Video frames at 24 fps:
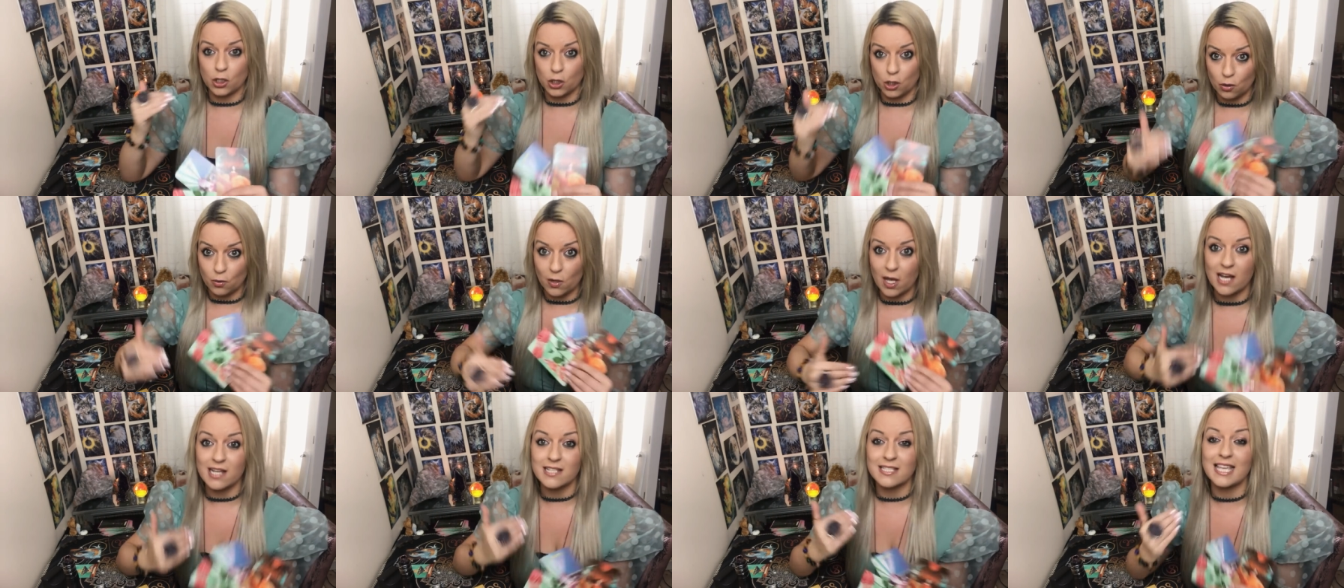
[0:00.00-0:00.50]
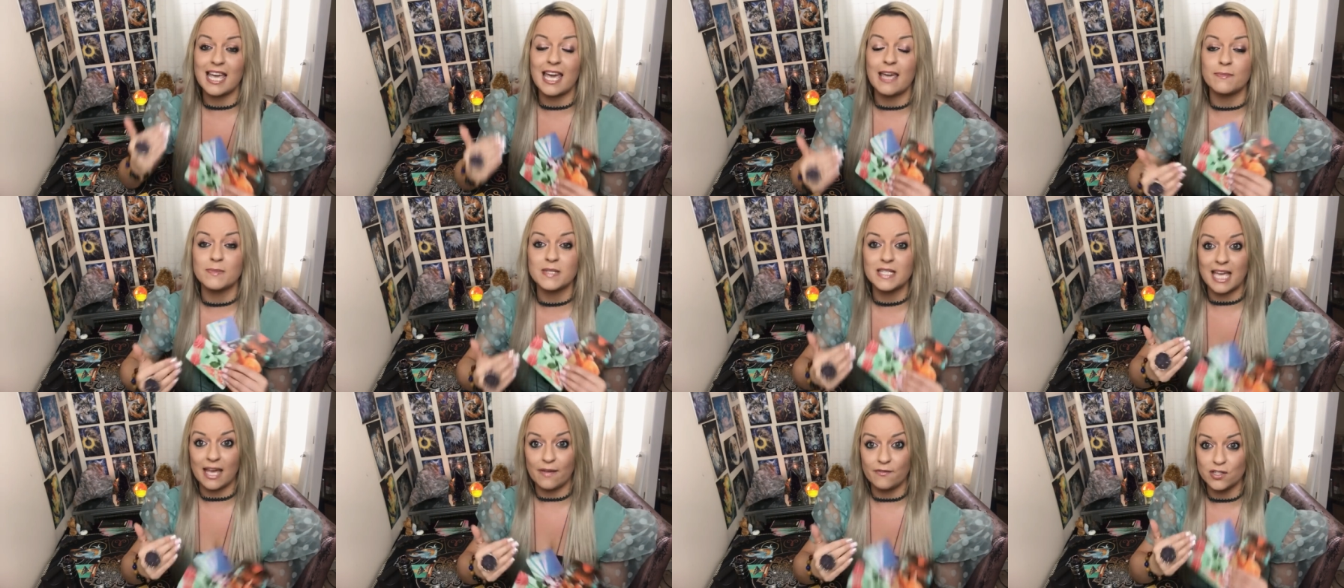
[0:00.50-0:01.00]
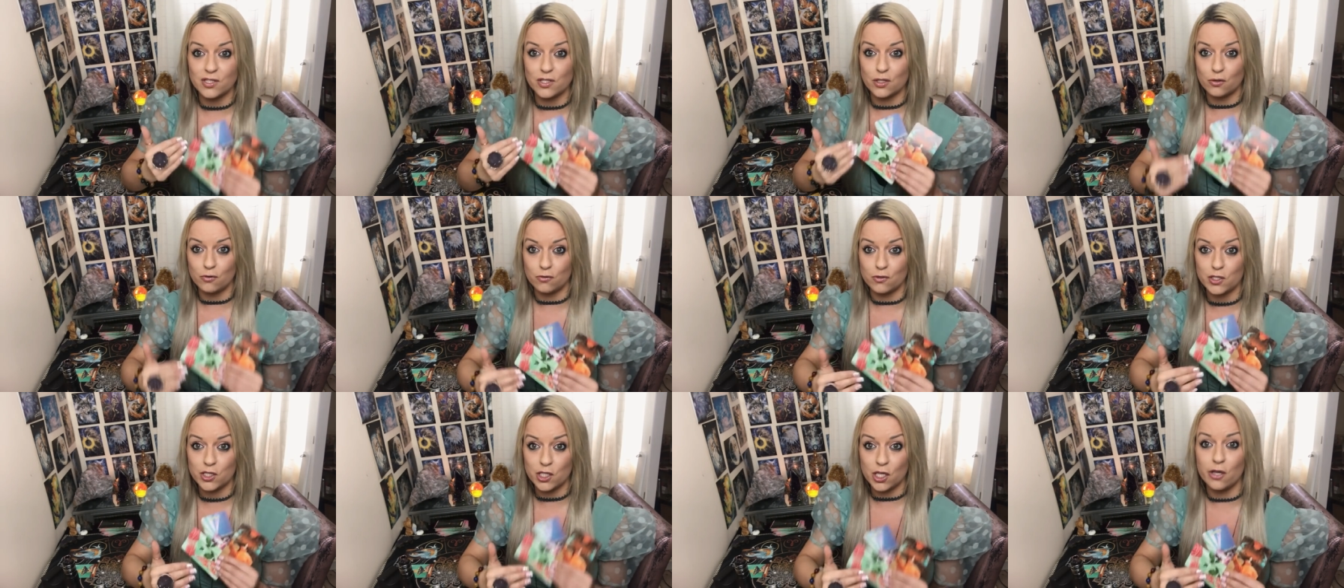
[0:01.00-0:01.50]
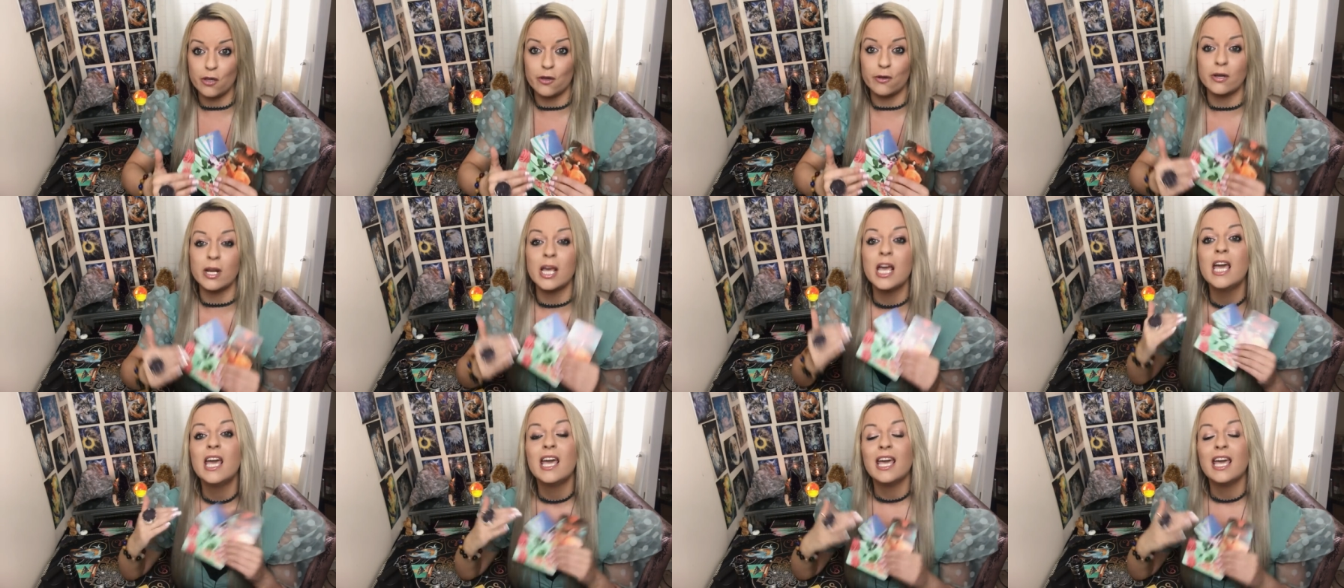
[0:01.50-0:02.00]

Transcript: you guys came together too soon